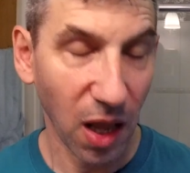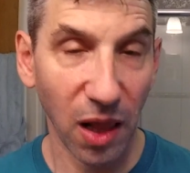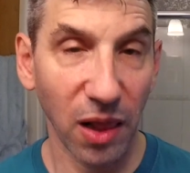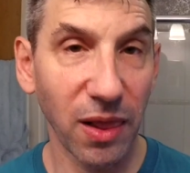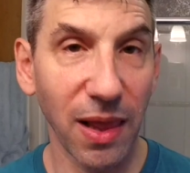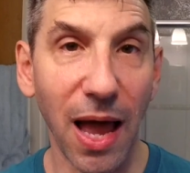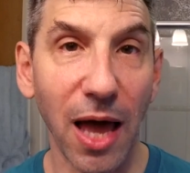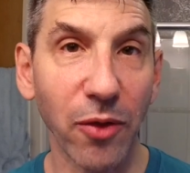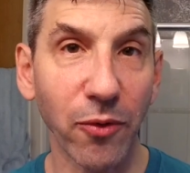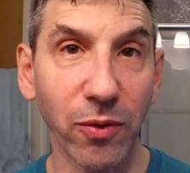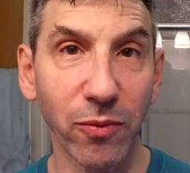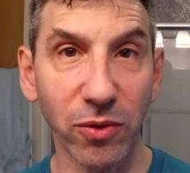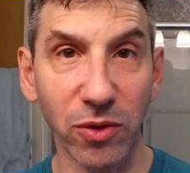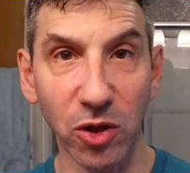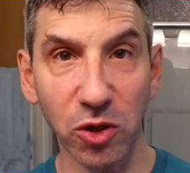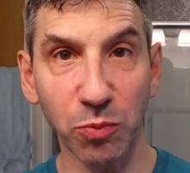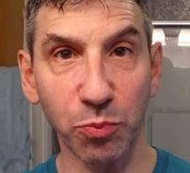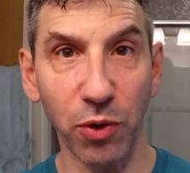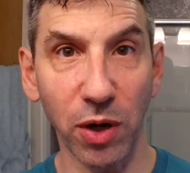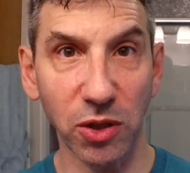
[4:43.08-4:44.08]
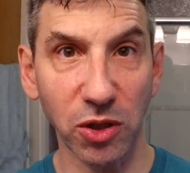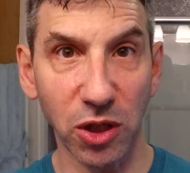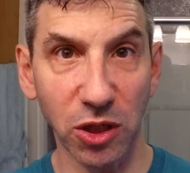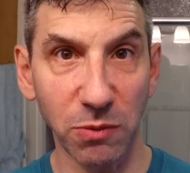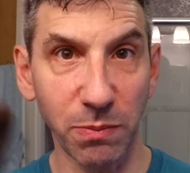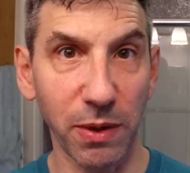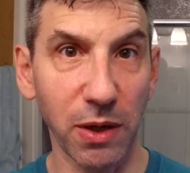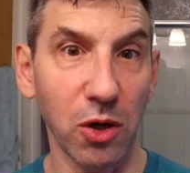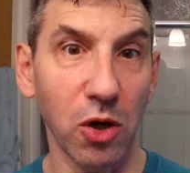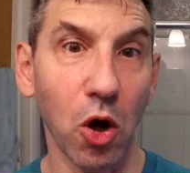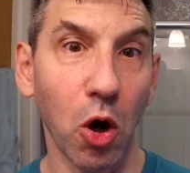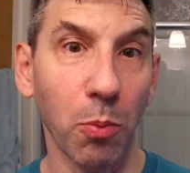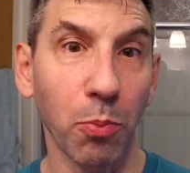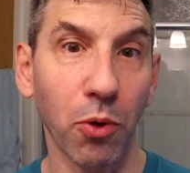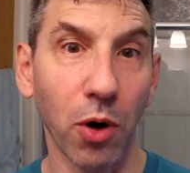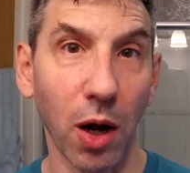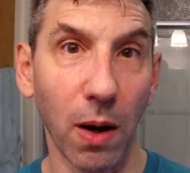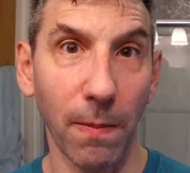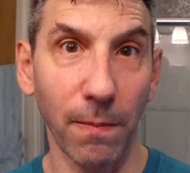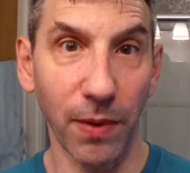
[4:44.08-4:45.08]
Lathering with this brush has been no
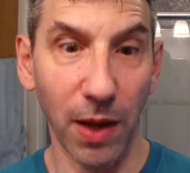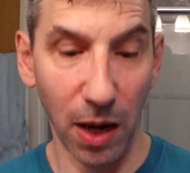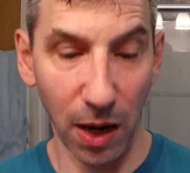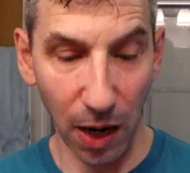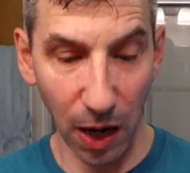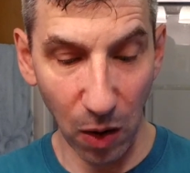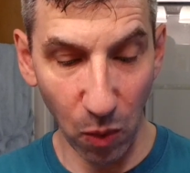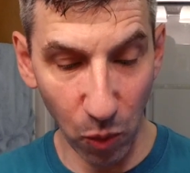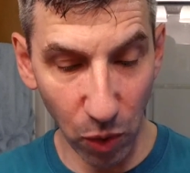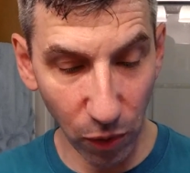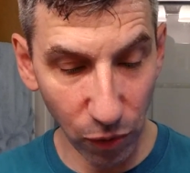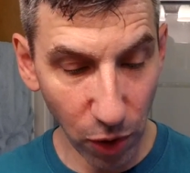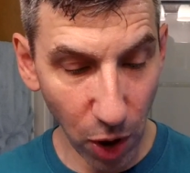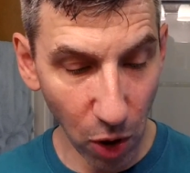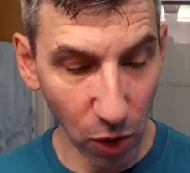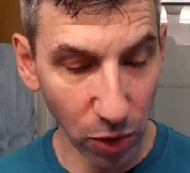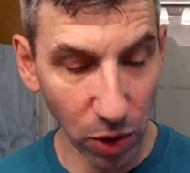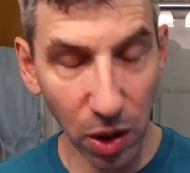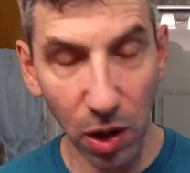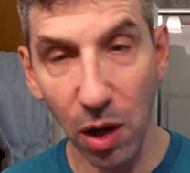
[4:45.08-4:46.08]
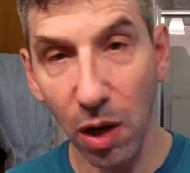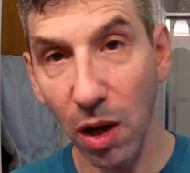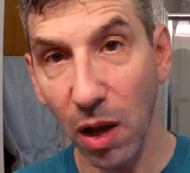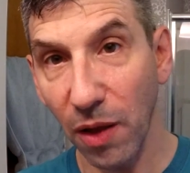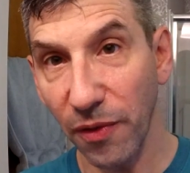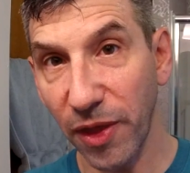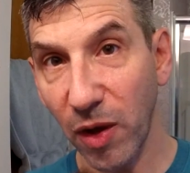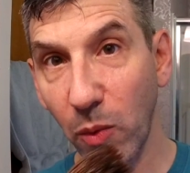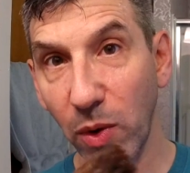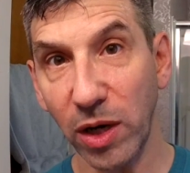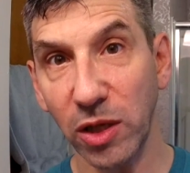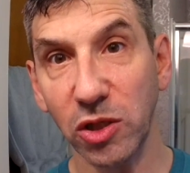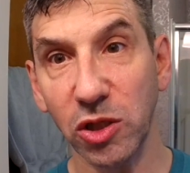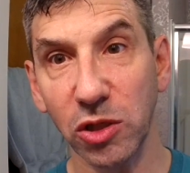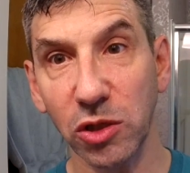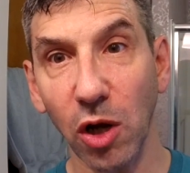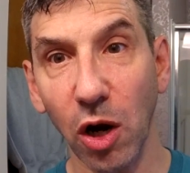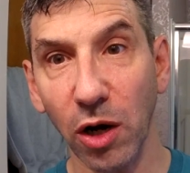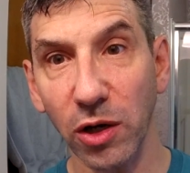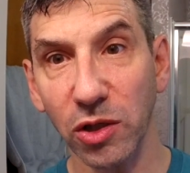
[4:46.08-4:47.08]
problem. Now, I will note that when it
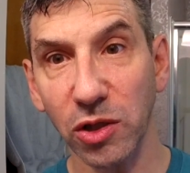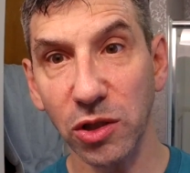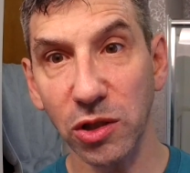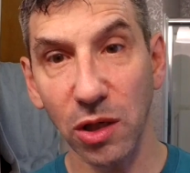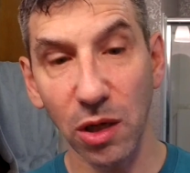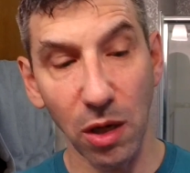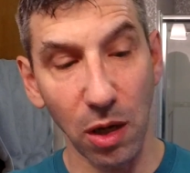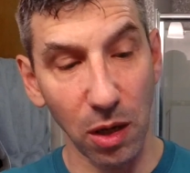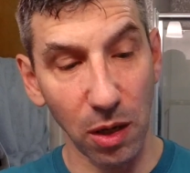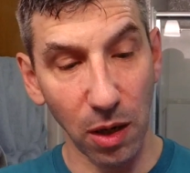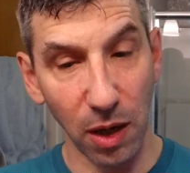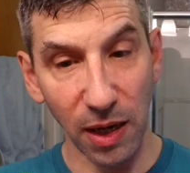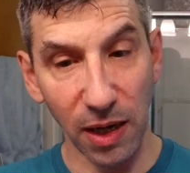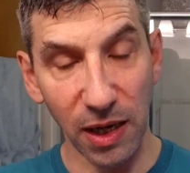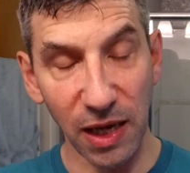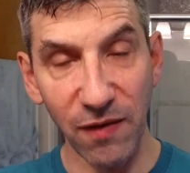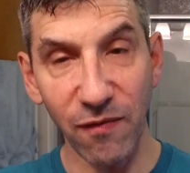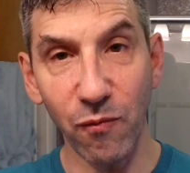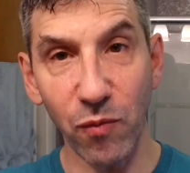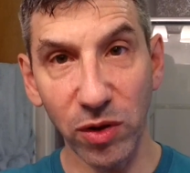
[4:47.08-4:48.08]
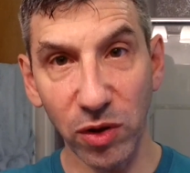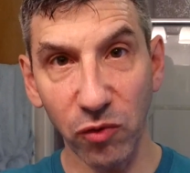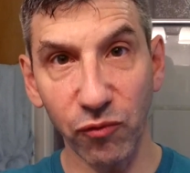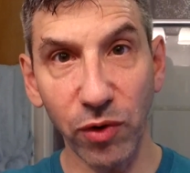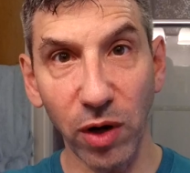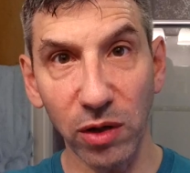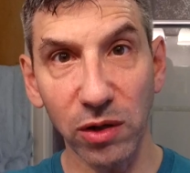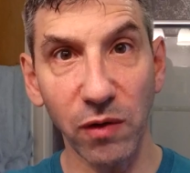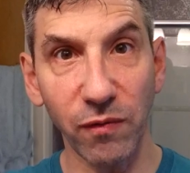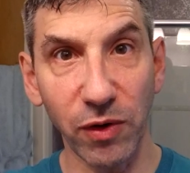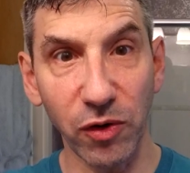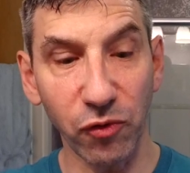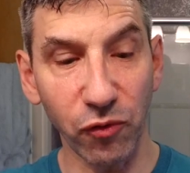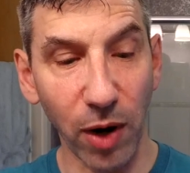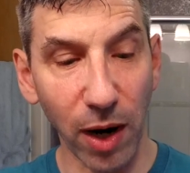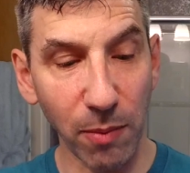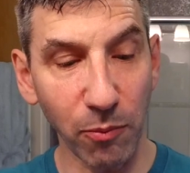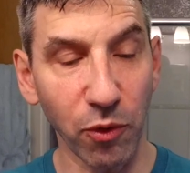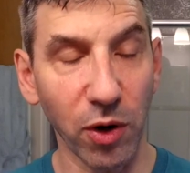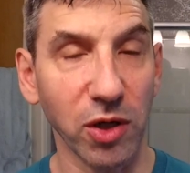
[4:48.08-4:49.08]
starts, even with a relatively
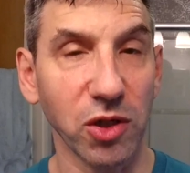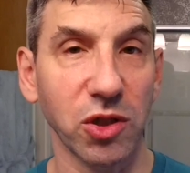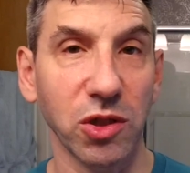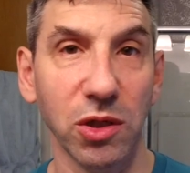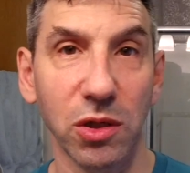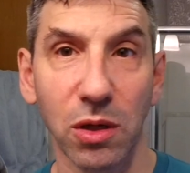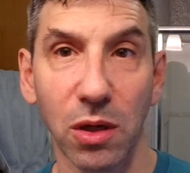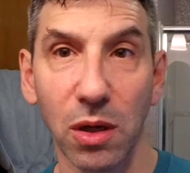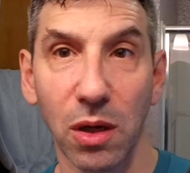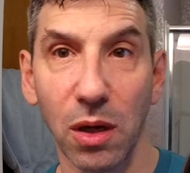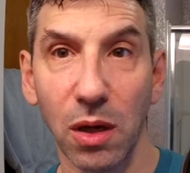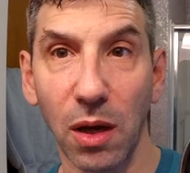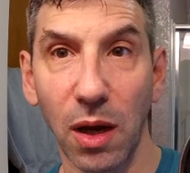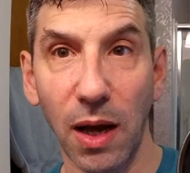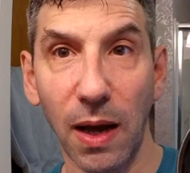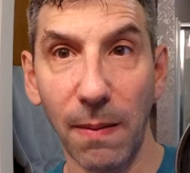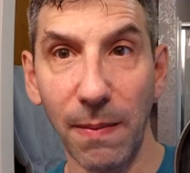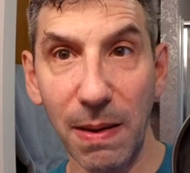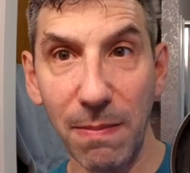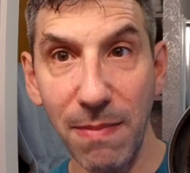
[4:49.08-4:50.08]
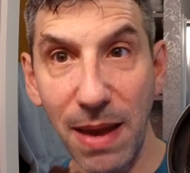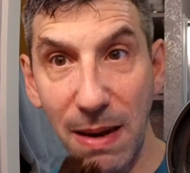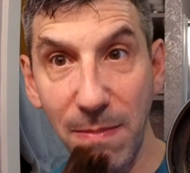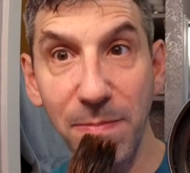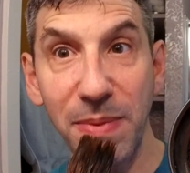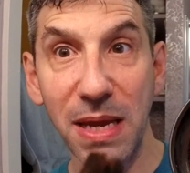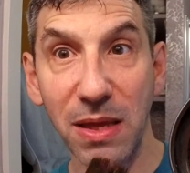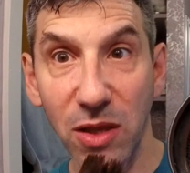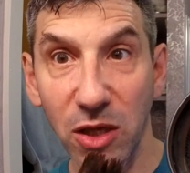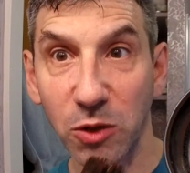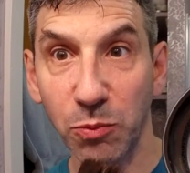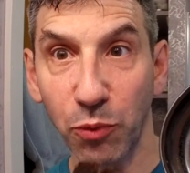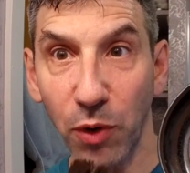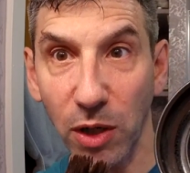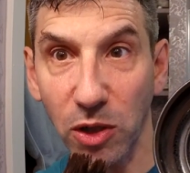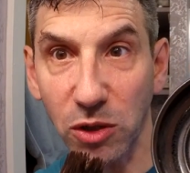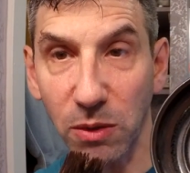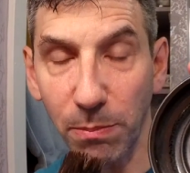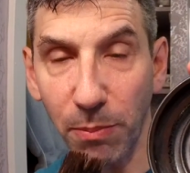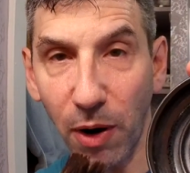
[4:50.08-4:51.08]
dry brush, um, it may be this
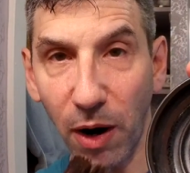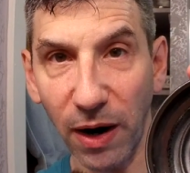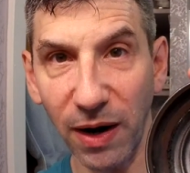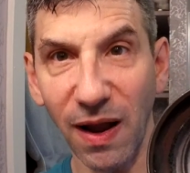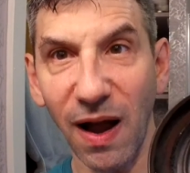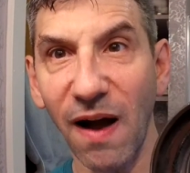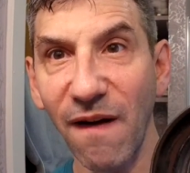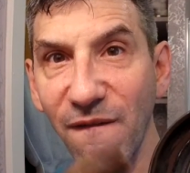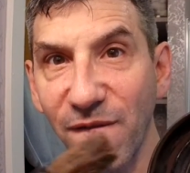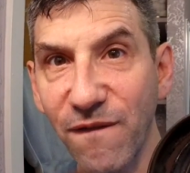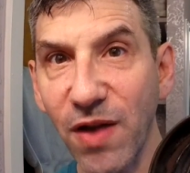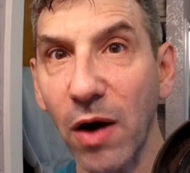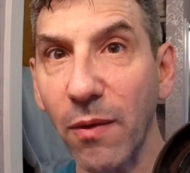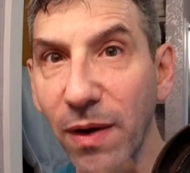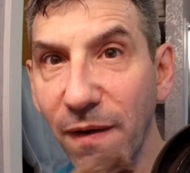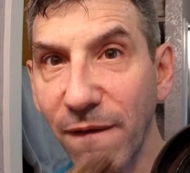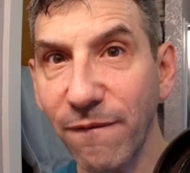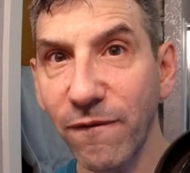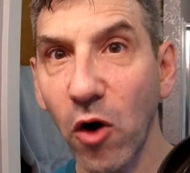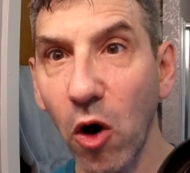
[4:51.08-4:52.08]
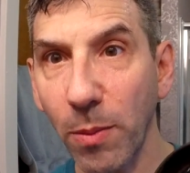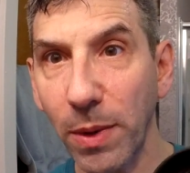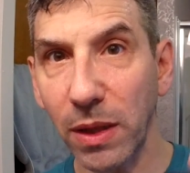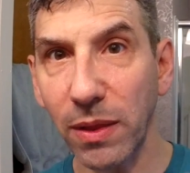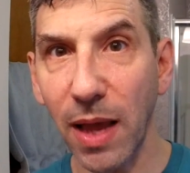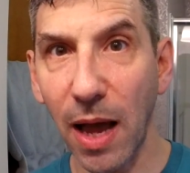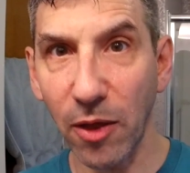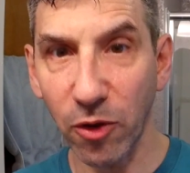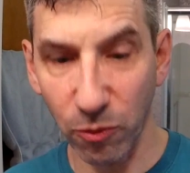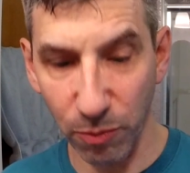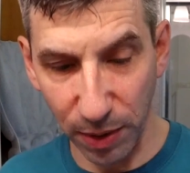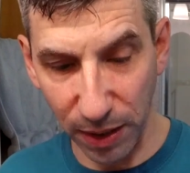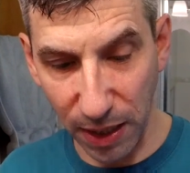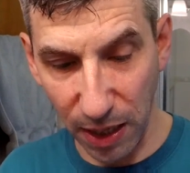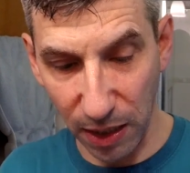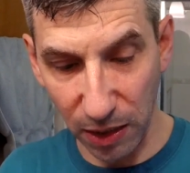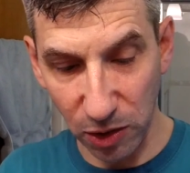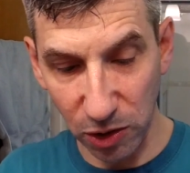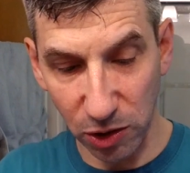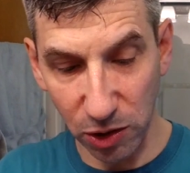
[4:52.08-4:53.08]
brush in part, a very foamy lather
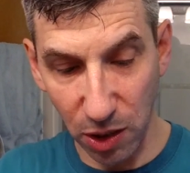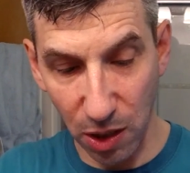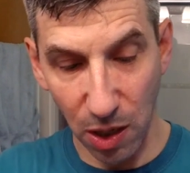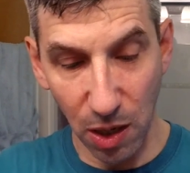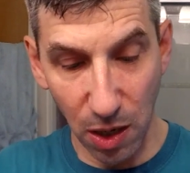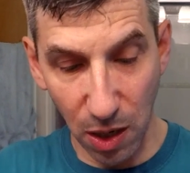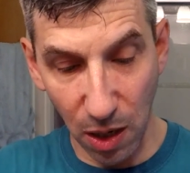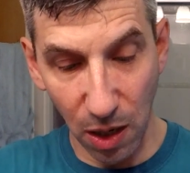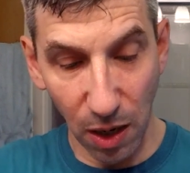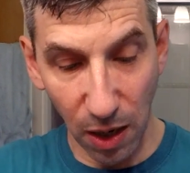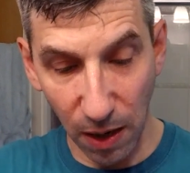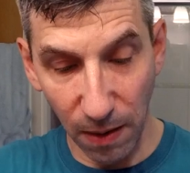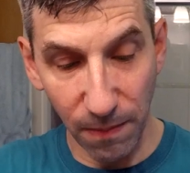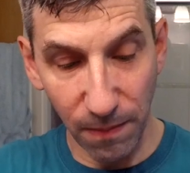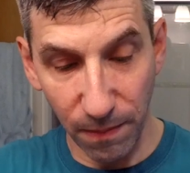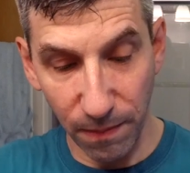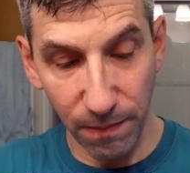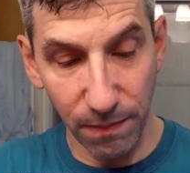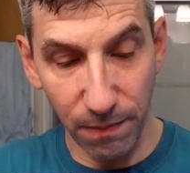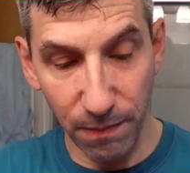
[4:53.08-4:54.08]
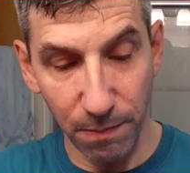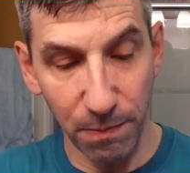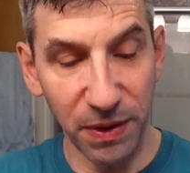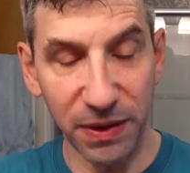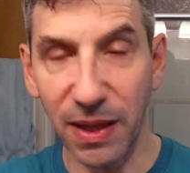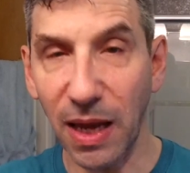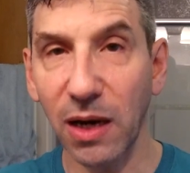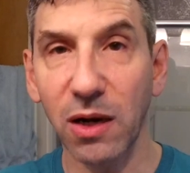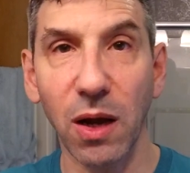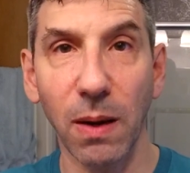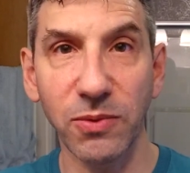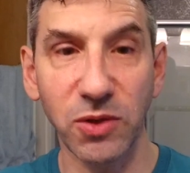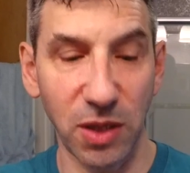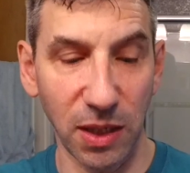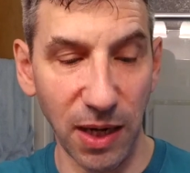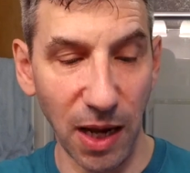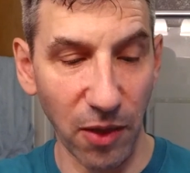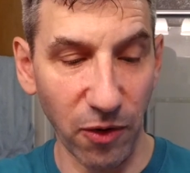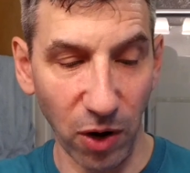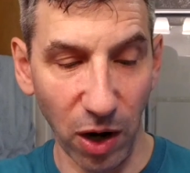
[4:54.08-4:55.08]
begins, um, but that comes
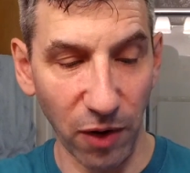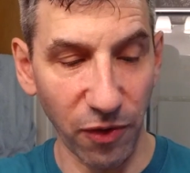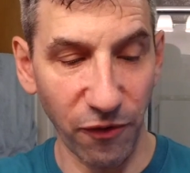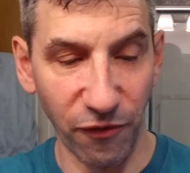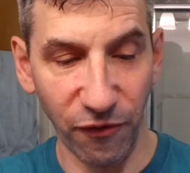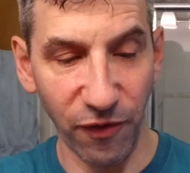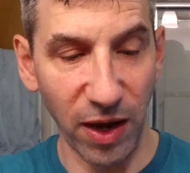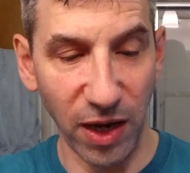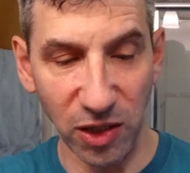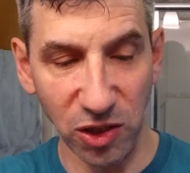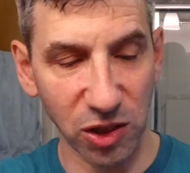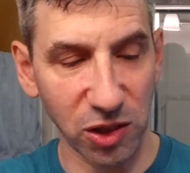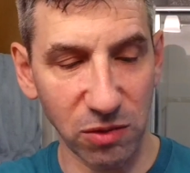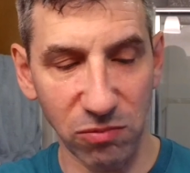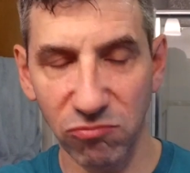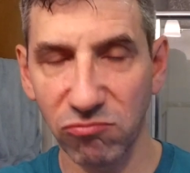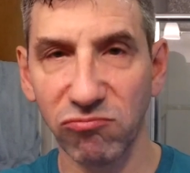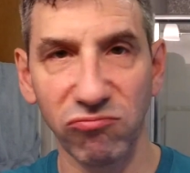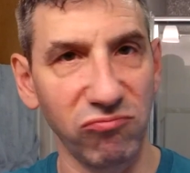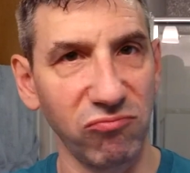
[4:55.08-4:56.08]
together on the face